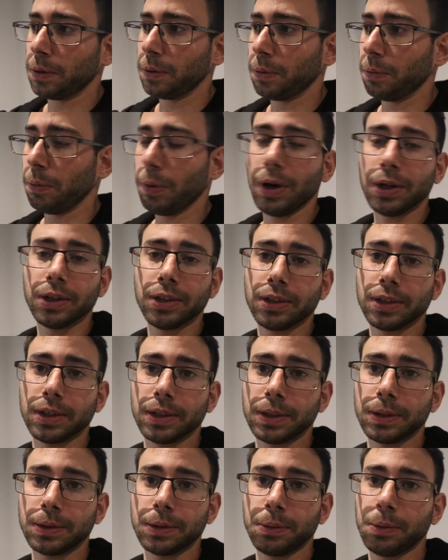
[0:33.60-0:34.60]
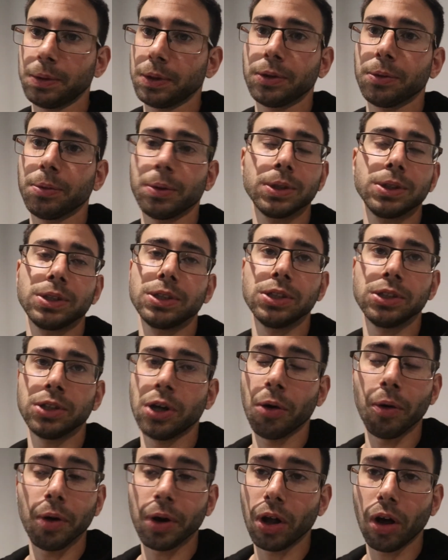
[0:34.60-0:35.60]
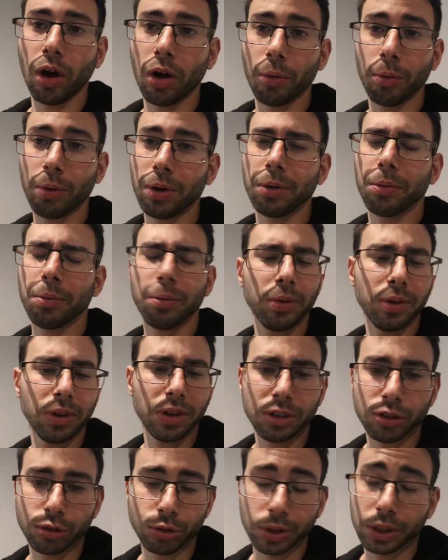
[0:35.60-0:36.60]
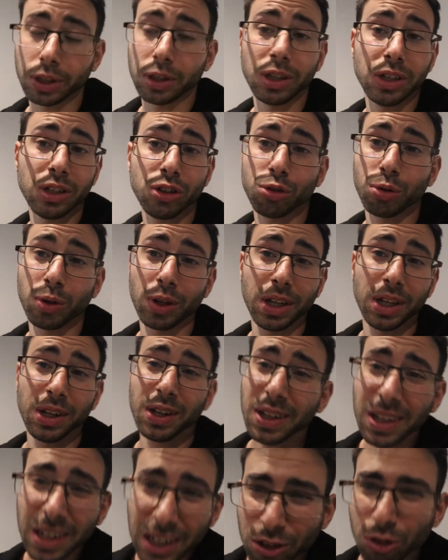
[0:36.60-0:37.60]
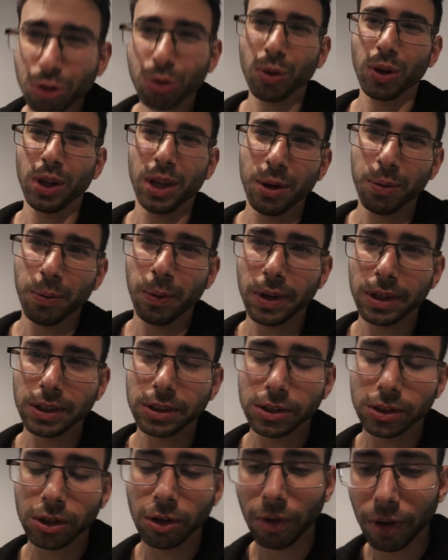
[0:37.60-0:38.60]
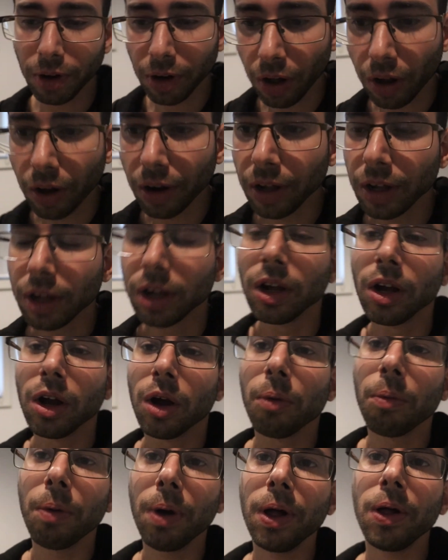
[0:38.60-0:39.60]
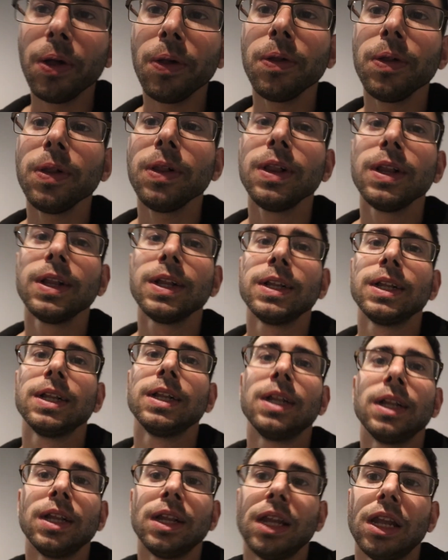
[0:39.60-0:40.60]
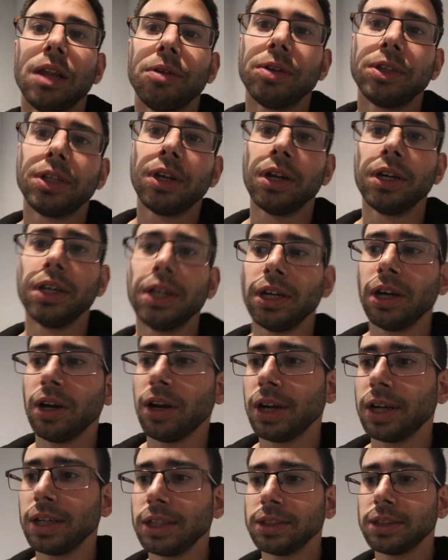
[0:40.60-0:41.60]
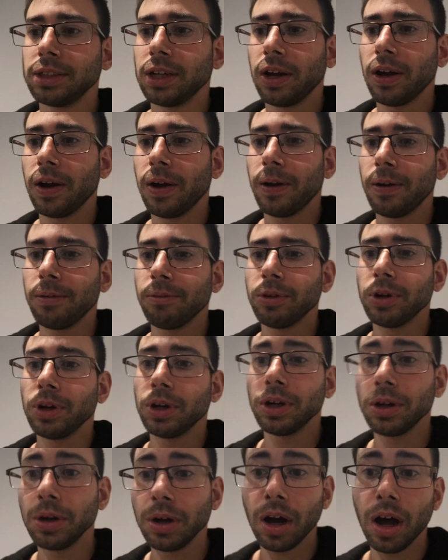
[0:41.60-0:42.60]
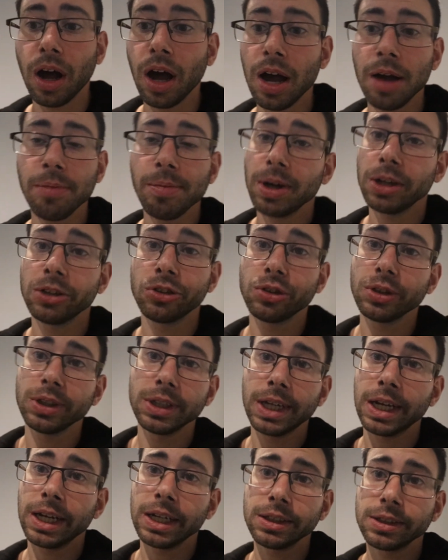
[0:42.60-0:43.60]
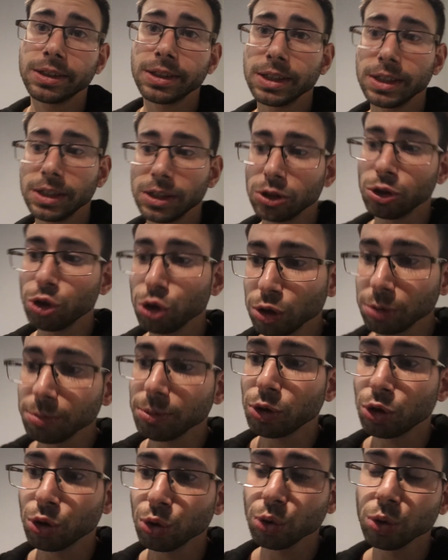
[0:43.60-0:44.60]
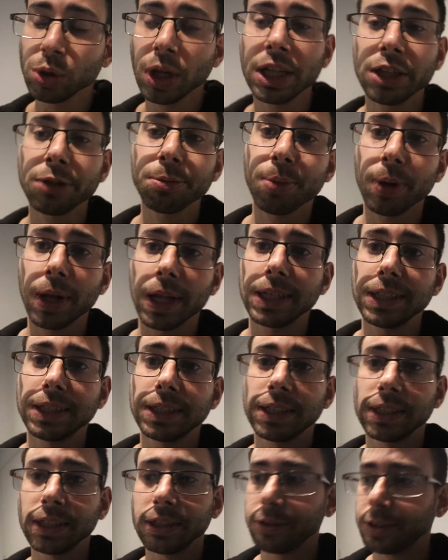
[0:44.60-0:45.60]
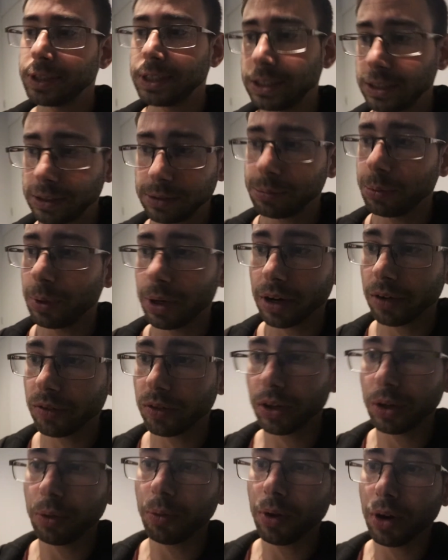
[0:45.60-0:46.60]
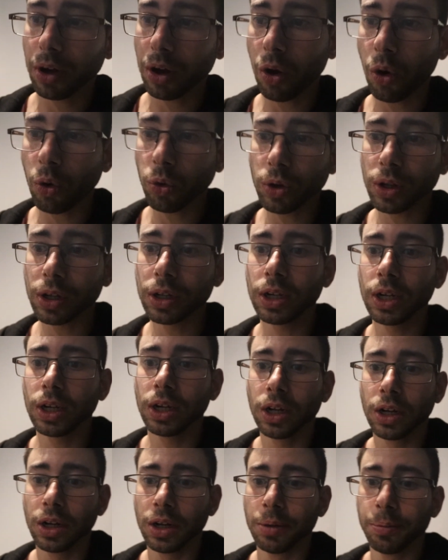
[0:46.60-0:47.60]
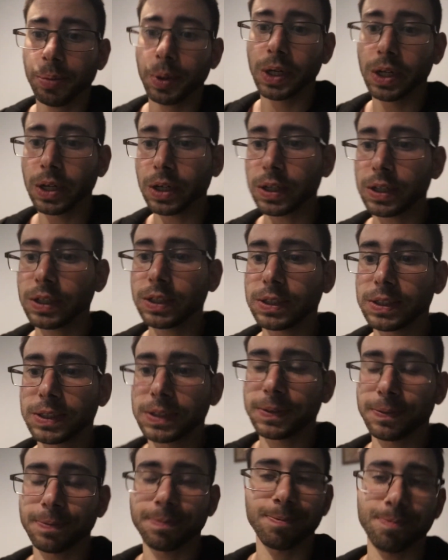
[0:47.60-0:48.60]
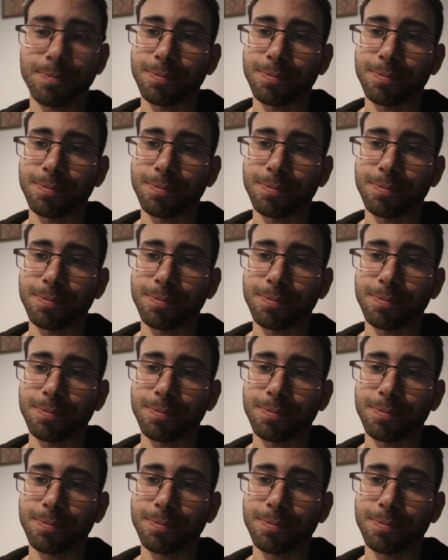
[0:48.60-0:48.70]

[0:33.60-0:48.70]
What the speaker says: What is going on? Literally, what is going on? Well, let me tell you guys, I'm actually canceling the Doom 2 Let's Play series, whatever you want to call it, because